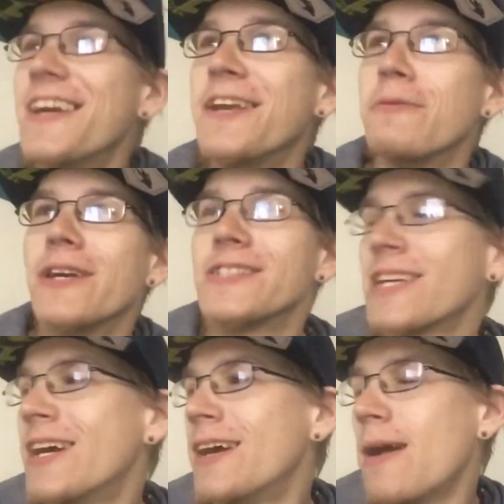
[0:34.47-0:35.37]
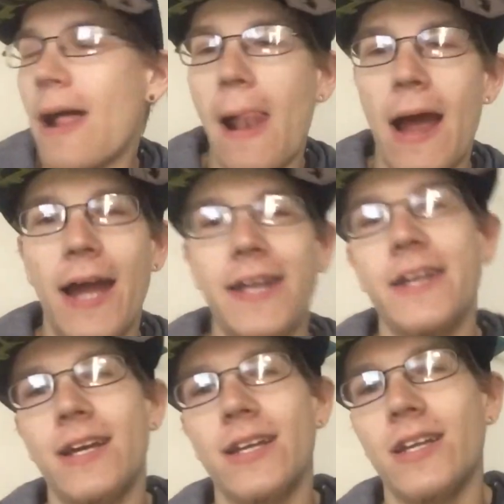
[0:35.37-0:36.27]
Anyways, I did
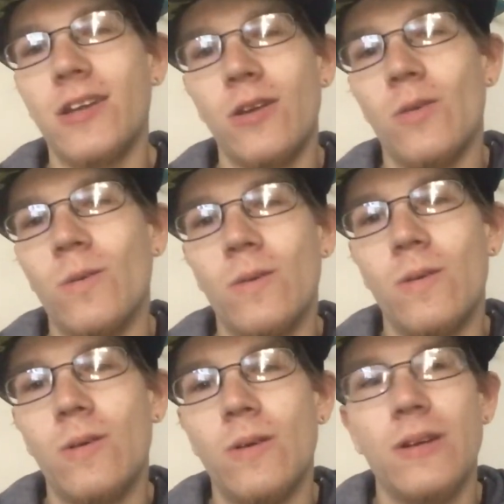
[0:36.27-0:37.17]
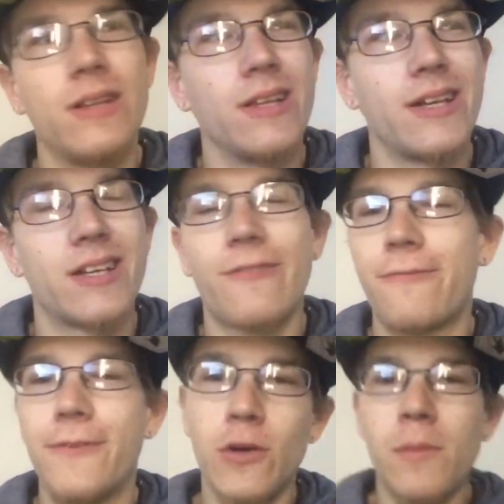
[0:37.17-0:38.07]
not get to go
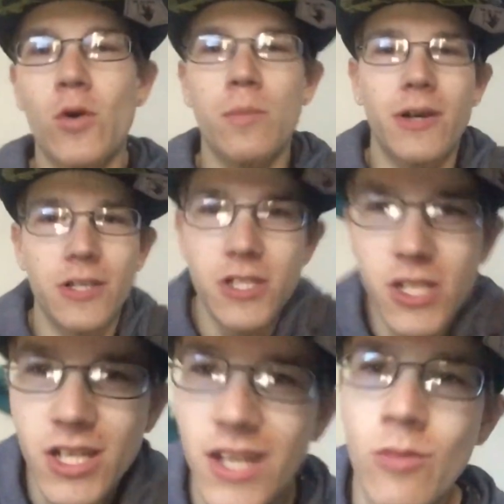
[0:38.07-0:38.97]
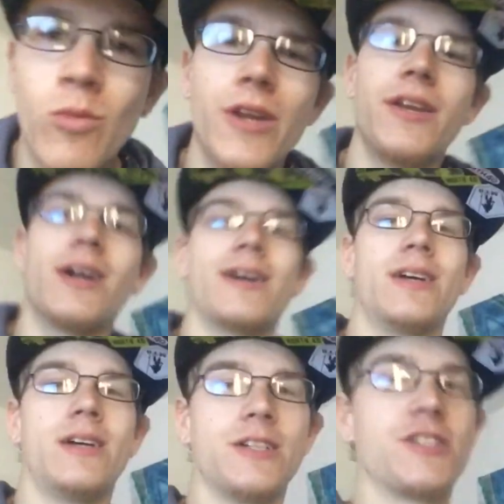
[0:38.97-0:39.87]
film a whole bunch and whatnot,
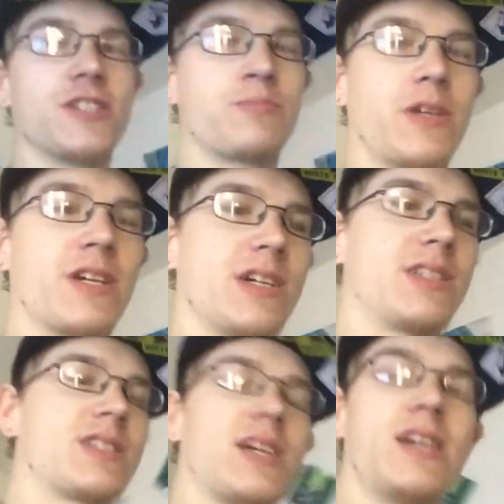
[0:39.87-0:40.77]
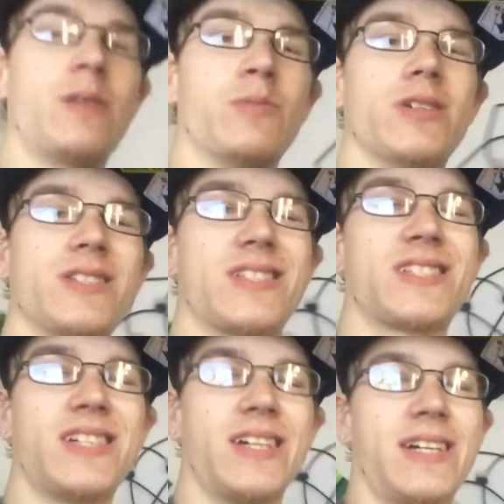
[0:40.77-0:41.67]
just because it
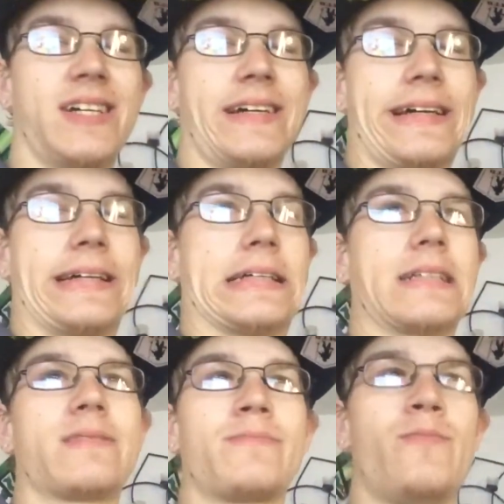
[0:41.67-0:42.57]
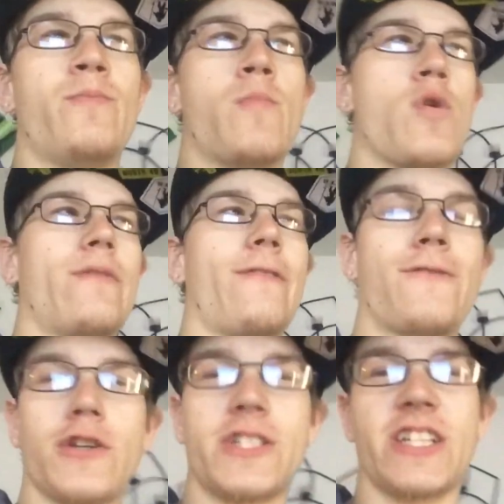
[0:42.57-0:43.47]
was more of a
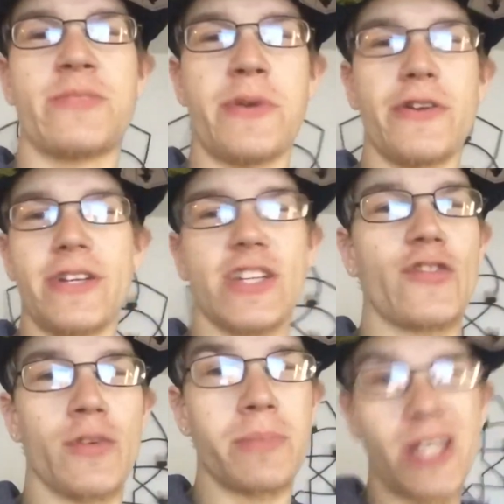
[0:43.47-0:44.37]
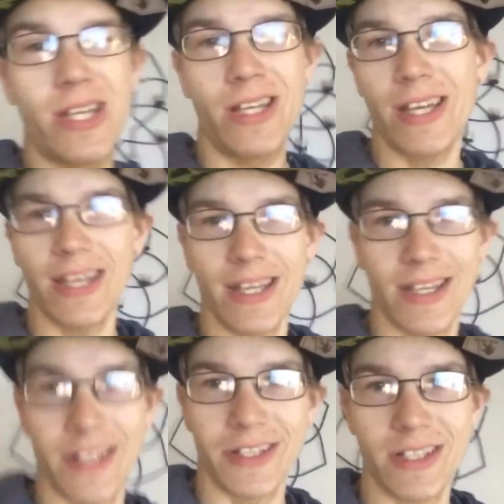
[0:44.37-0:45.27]
first experience for me,
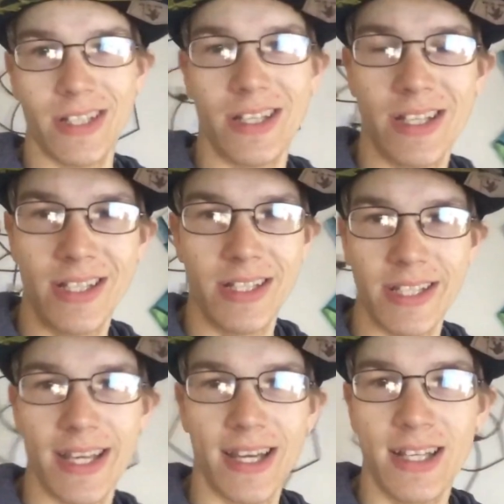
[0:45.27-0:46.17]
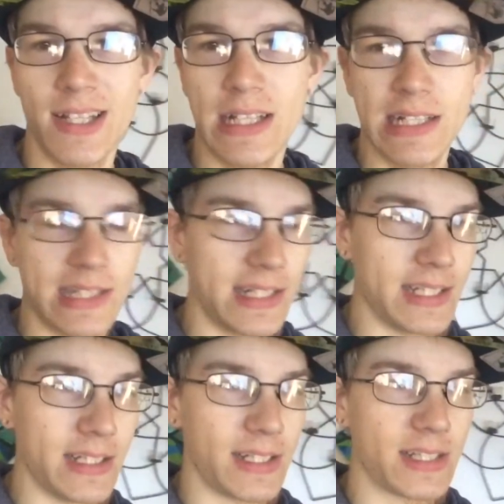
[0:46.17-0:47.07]
and yeah,
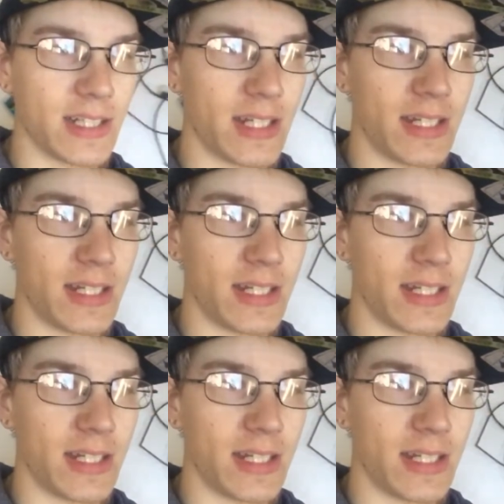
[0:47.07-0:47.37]
it